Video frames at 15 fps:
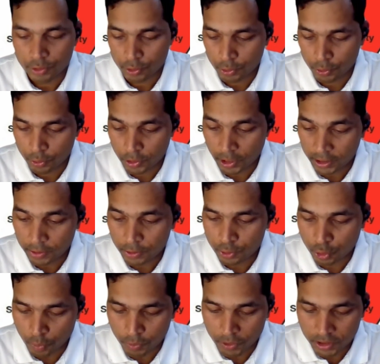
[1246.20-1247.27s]
So thank you
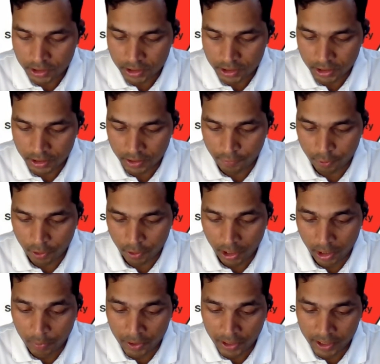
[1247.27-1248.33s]
so much for
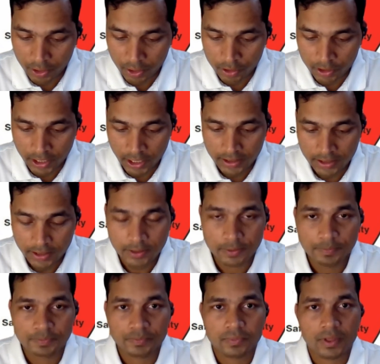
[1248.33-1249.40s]
elaborating on that.
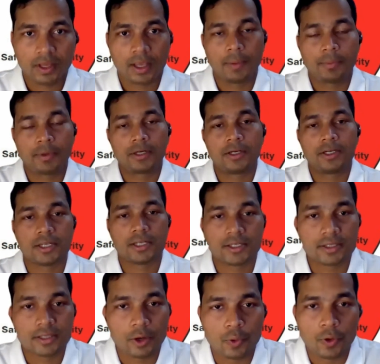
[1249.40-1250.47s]
Captain
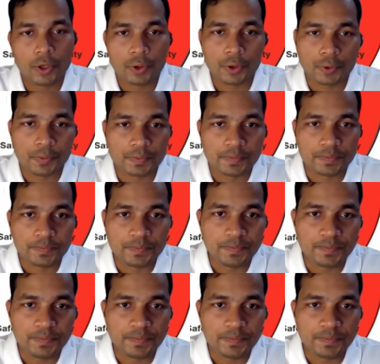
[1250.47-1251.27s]
Gajanan, sir, over to you.